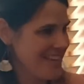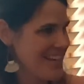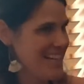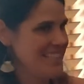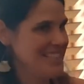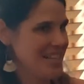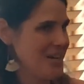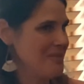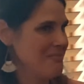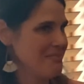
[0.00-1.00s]
have
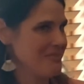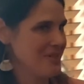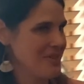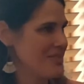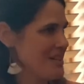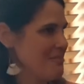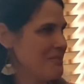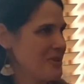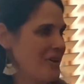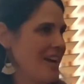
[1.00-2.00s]

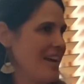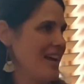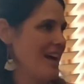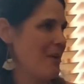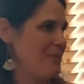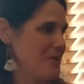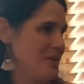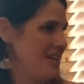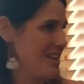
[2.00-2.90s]
some great opportunity